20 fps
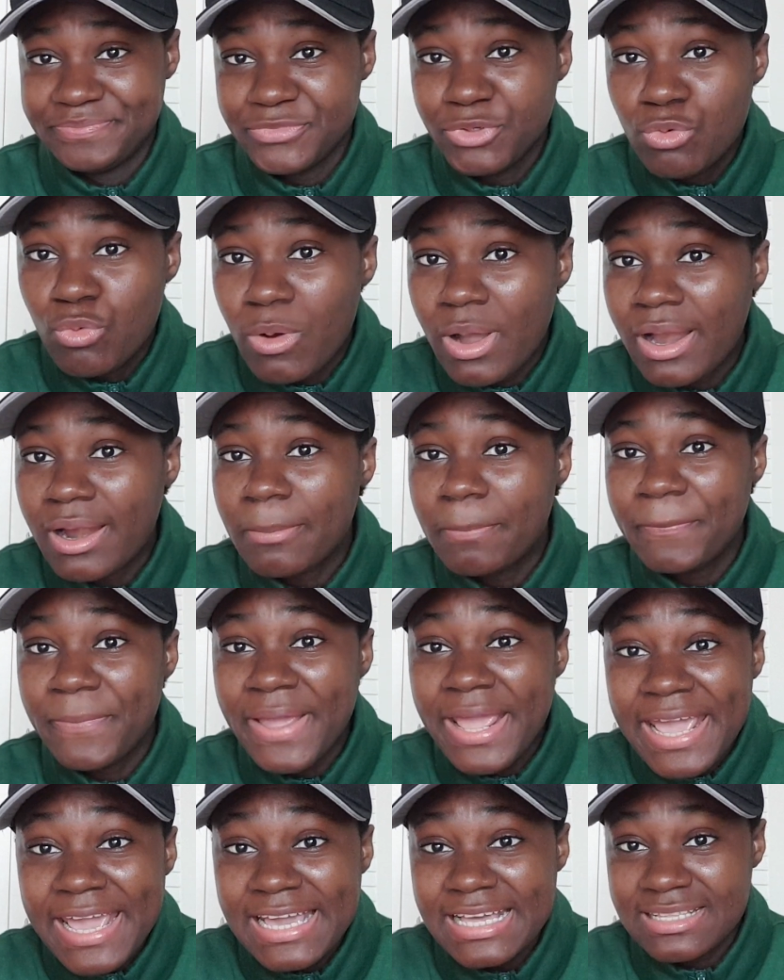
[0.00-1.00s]
who are
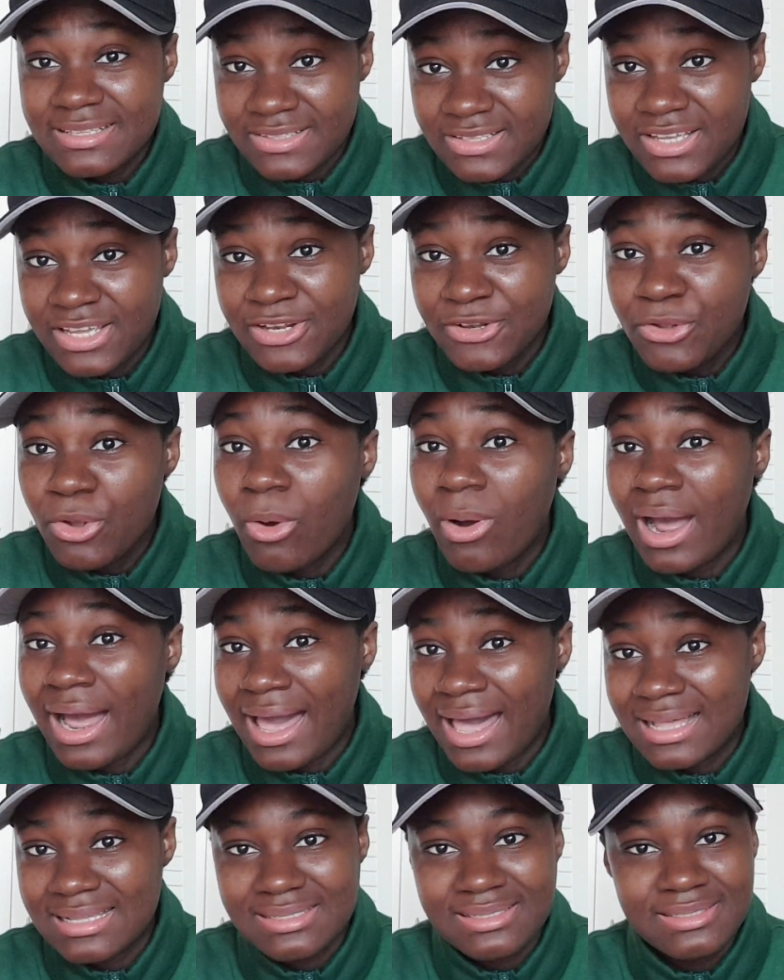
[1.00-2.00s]
pain in your
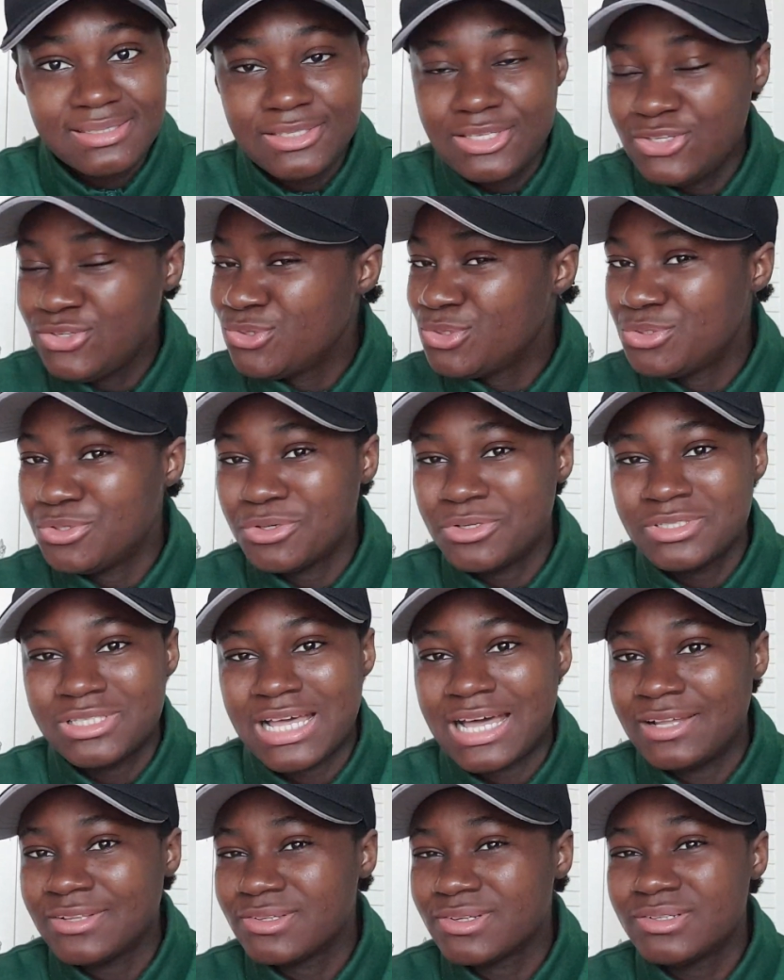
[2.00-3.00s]
ass you don't
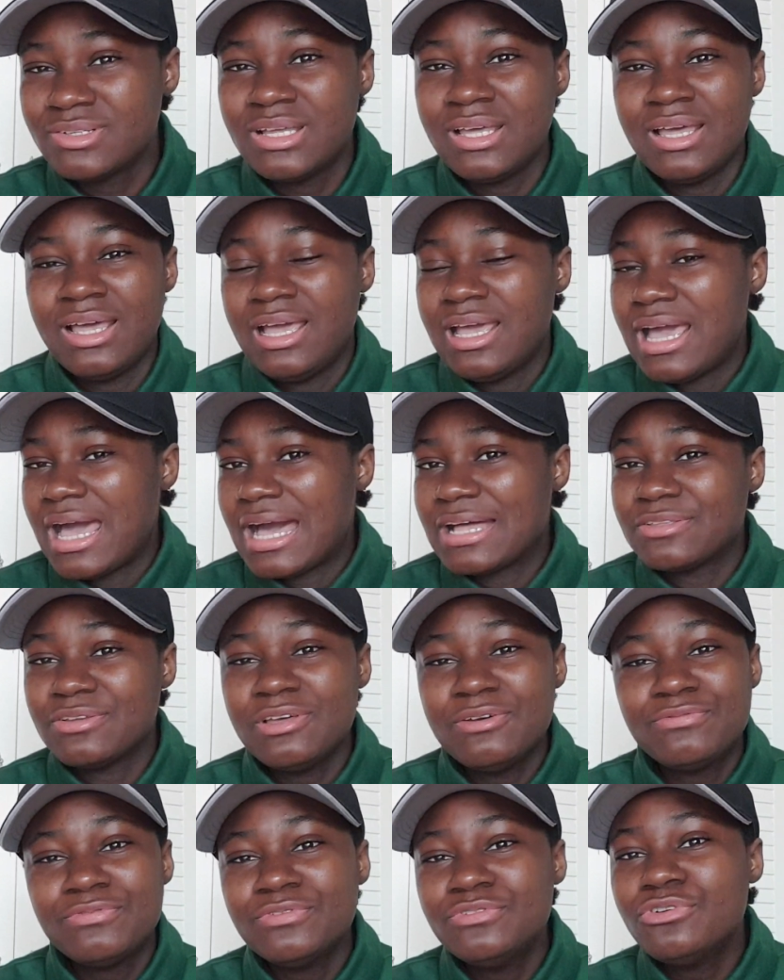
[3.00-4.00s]
i don't i
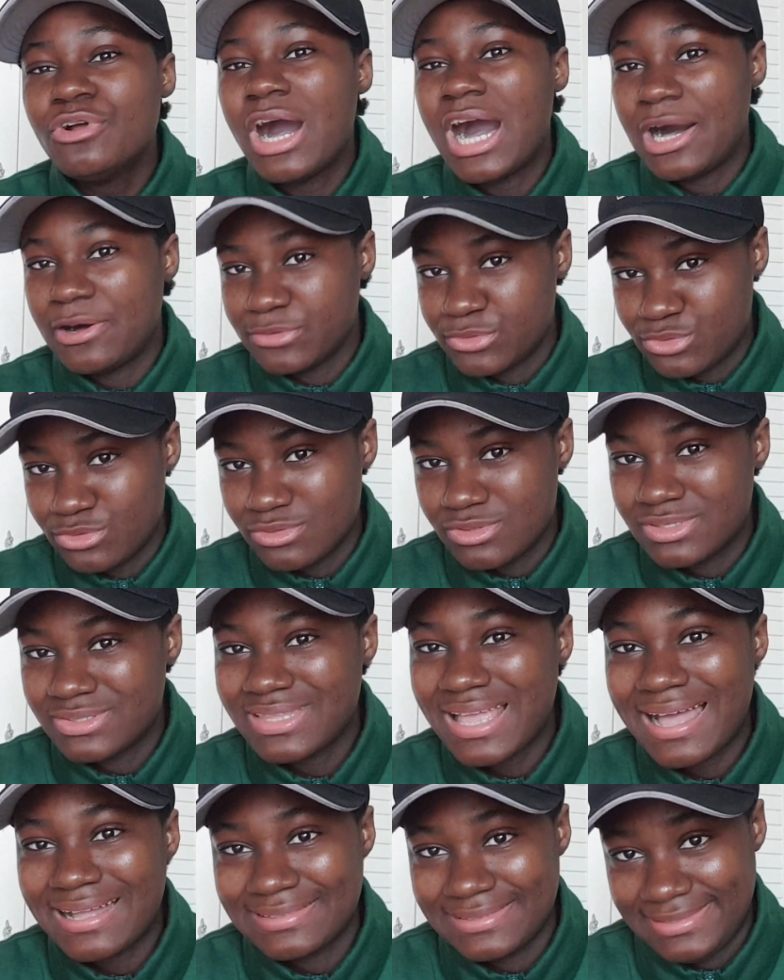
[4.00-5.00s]
don't even know how to
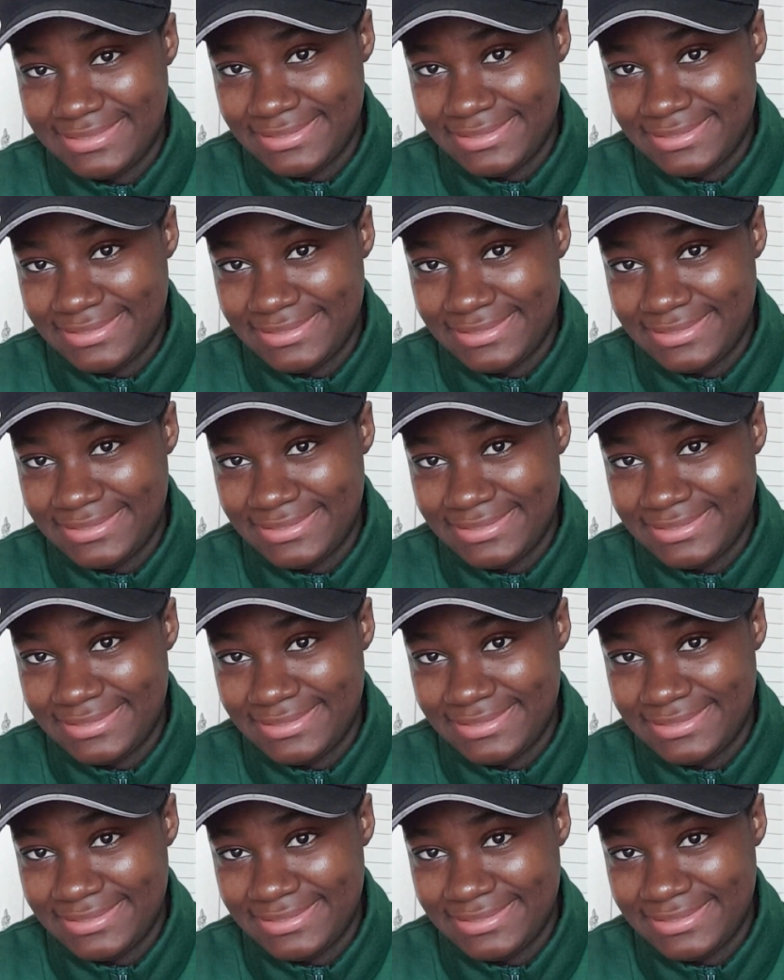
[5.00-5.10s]
start